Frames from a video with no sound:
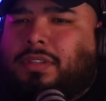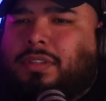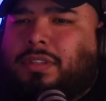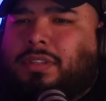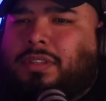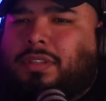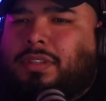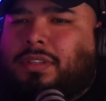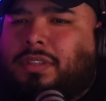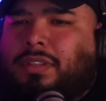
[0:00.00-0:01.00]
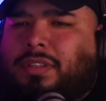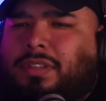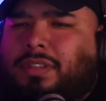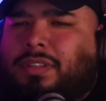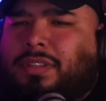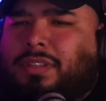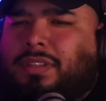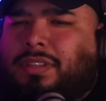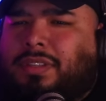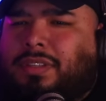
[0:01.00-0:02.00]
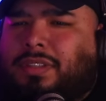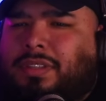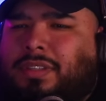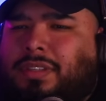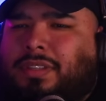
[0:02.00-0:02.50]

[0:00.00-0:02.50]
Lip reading: (silent)